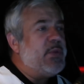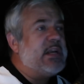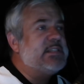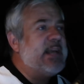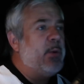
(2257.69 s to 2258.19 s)

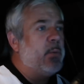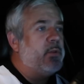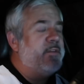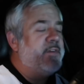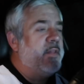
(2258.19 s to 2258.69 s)
because they won't
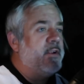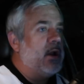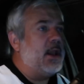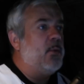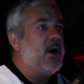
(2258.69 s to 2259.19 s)
really fit in
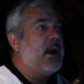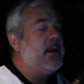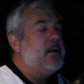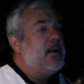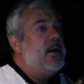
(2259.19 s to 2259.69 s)
there anyway.